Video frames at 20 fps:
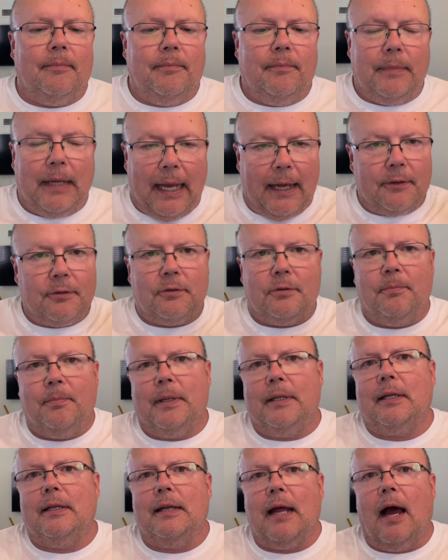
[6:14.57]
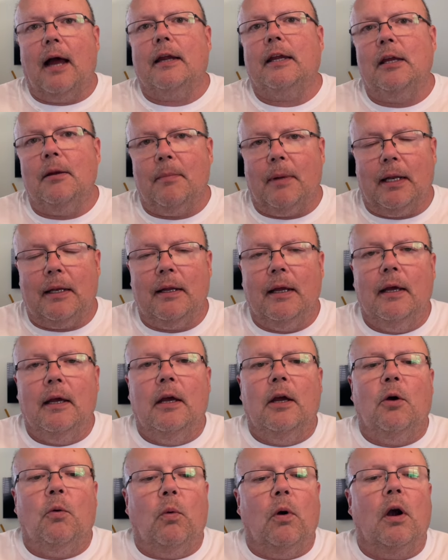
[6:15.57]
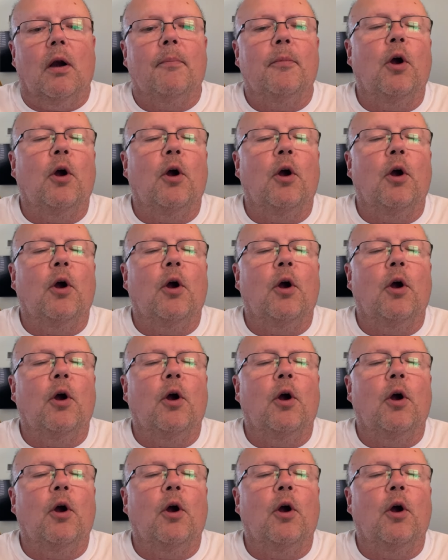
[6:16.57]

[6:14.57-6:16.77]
Yes, but the document, where I'm